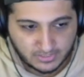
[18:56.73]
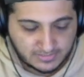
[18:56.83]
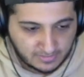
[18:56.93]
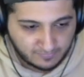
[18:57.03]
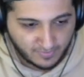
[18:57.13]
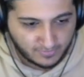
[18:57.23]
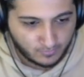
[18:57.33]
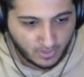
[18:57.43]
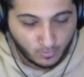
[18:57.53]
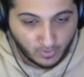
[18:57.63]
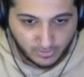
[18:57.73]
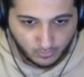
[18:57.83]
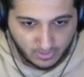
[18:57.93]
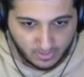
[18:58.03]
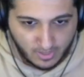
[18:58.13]
I just need to find the right way to
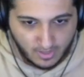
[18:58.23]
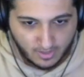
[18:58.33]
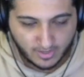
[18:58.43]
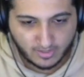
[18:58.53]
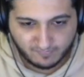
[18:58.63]
do it, and